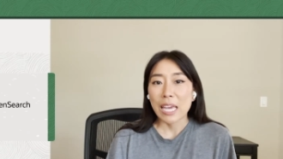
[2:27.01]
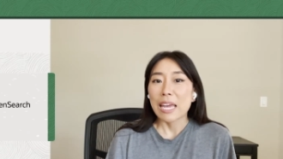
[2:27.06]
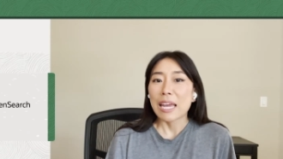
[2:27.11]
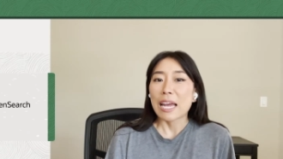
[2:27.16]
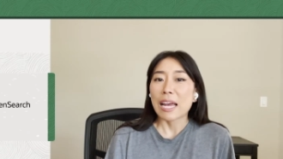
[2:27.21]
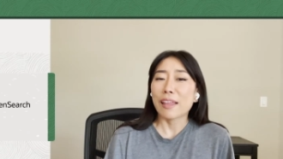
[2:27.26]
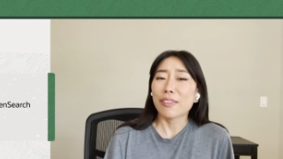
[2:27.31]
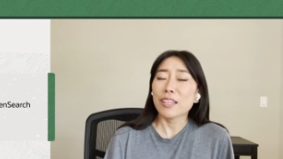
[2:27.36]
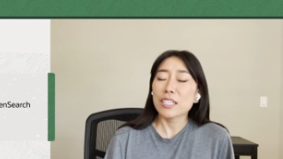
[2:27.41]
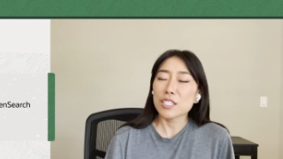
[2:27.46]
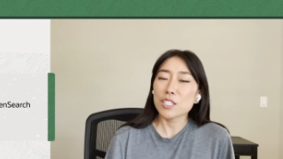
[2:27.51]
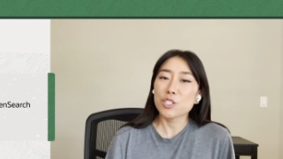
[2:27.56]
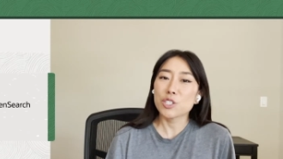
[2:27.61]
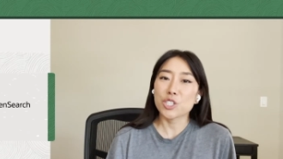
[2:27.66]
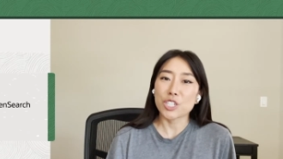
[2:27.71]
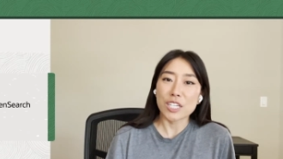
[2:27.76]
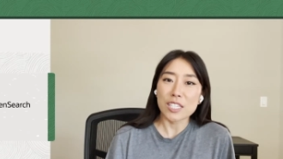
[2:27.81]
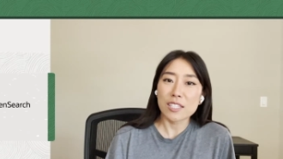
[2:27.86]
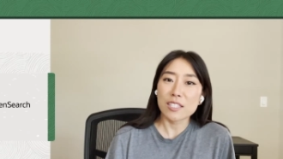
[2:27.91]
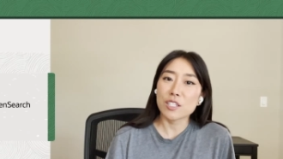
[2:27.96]
And this is
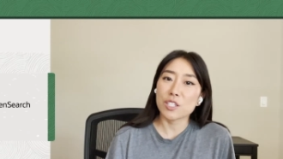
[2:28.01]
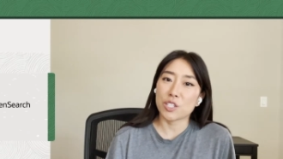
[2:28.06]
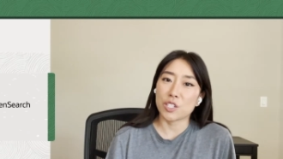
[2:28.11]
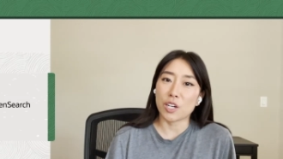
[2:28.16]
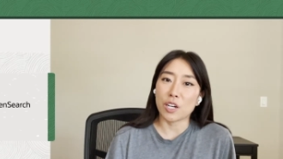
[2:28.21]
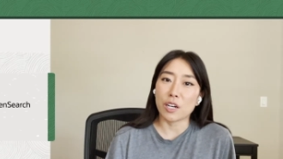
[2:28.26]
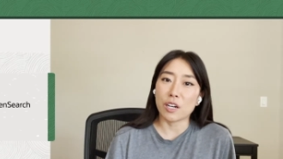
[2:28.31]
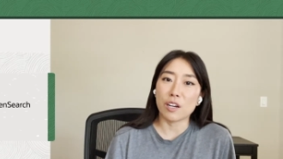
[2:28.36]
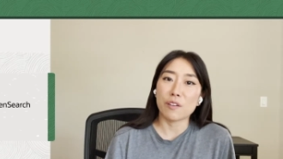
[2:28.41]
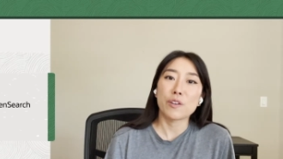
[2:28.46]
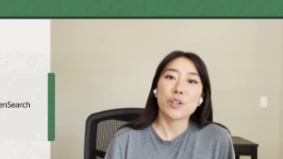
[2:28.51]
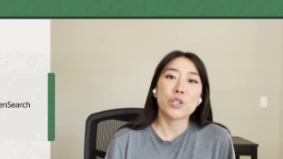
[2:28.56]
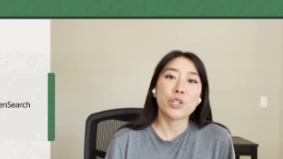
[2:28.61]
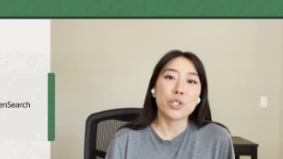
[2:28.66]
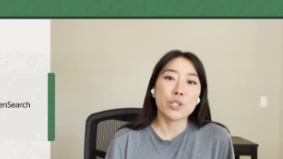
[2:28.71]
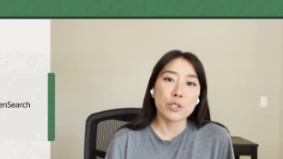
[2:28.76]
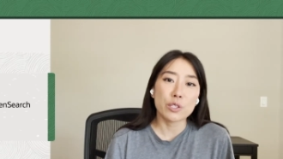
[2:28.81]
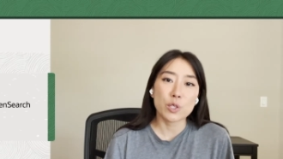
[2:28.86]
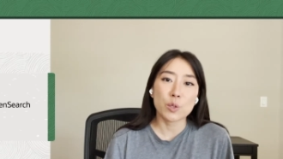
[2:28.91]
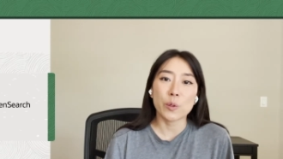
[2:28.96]
just the start of a
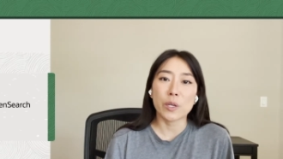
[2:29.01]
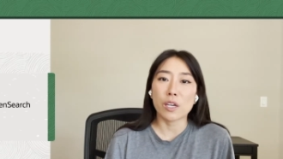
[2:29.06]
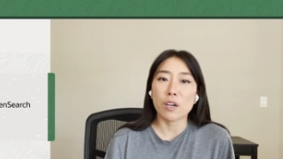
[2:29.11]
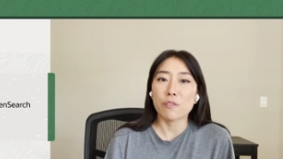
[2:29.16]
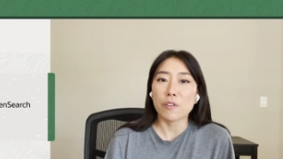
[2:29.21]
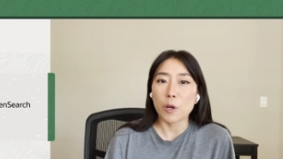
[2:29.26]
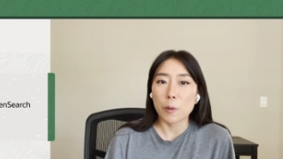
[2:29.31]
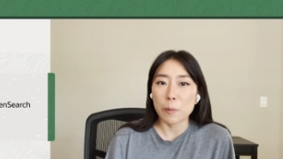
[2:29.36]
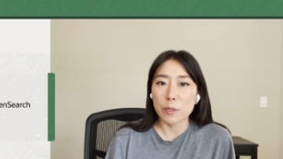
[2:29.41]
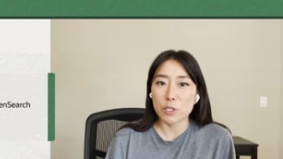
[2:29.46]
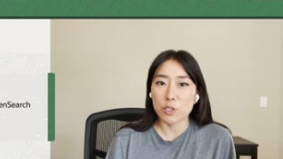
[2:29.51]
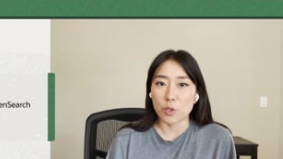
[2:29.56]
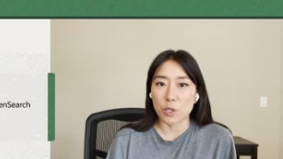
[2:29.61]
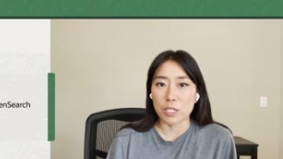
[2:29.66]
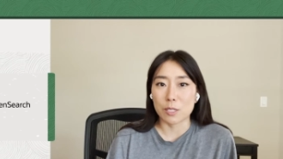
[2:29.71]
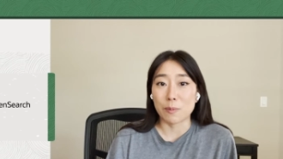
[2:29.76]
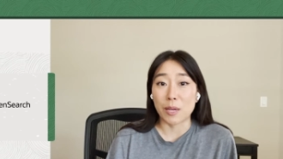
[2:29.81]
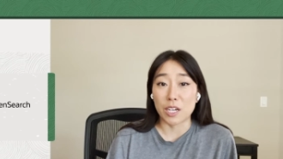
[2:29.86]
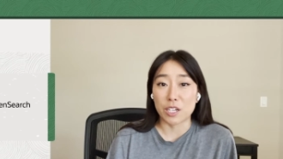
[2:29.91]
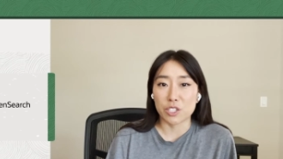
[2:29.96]
new suite of open
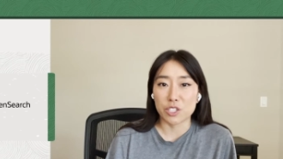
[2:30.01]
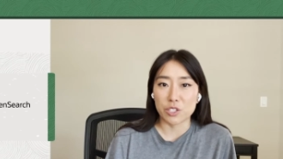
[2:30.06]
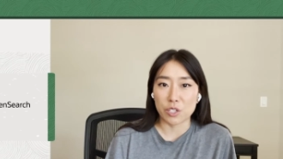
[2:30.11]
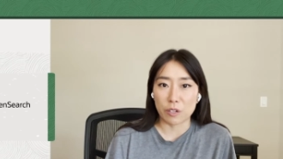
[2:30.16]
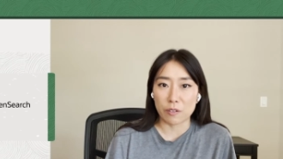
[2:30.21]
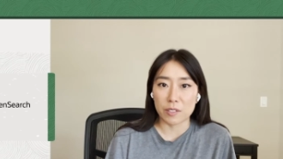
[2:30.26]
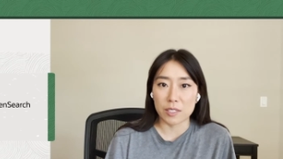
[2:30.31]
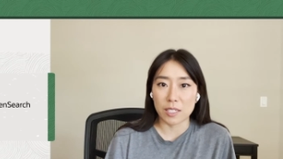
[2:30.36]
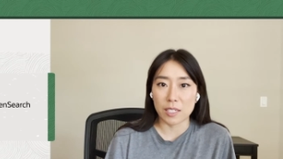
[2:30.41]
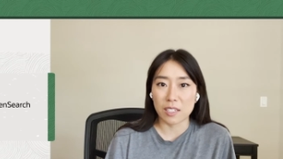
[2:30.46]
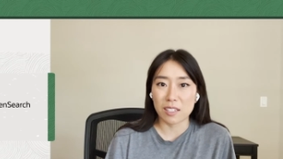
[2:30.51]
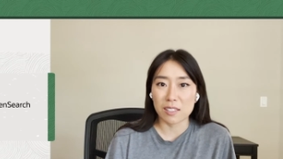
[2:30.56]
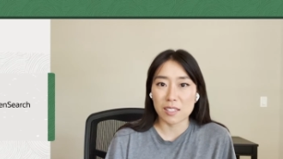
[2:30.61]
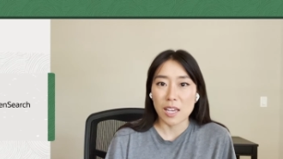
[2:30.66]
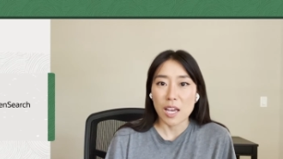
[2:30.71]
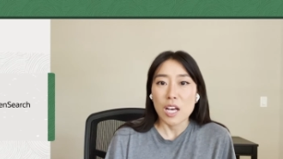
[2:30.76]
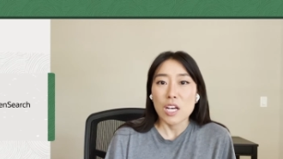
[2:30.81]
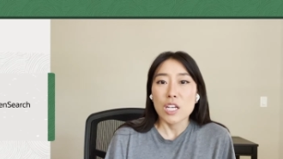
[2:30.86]
source managed services,